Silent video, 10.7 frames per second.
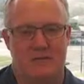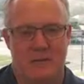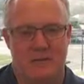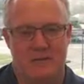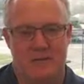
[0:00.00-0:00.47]

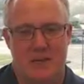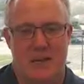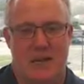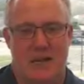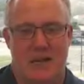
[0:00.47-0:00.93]
fees.
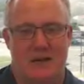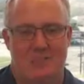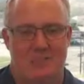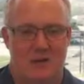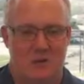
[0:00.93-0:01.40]

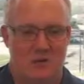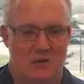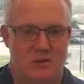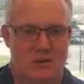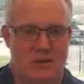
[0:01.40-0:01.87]
So it
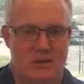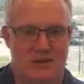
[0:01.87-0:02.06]
looks like